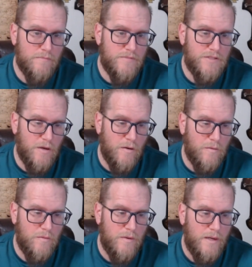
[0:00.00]

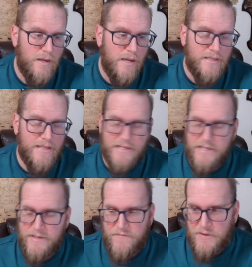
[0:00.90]
So that
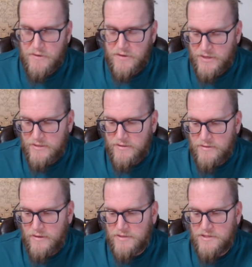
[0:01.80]
didn't feel good,
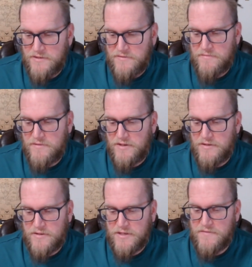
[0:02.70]
not just
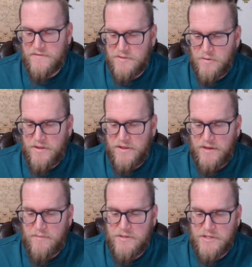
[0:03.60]
because of a story
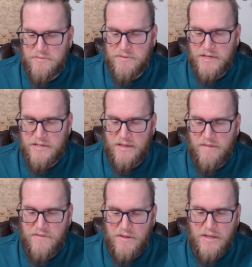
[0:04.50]
thing, but just because I
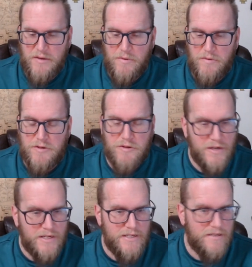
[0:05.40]
feel like we were
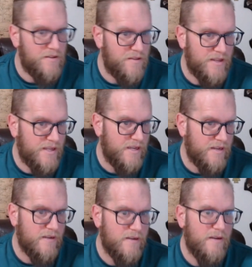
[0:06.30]
tricked into
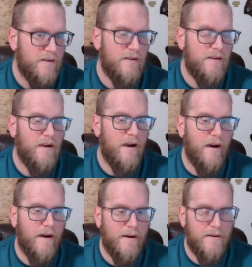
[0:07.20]
thinking
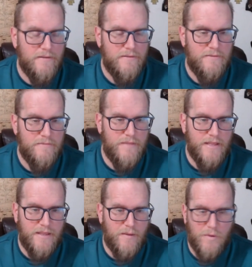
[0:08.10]

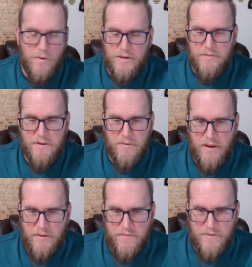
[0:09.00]
that they were going to be
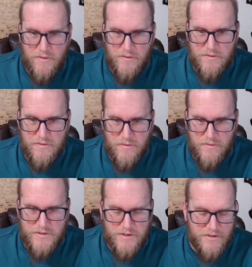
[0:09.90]
around for the
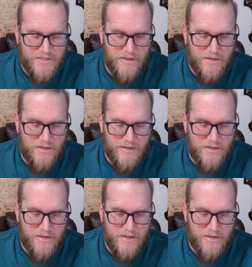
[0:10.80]
whole series.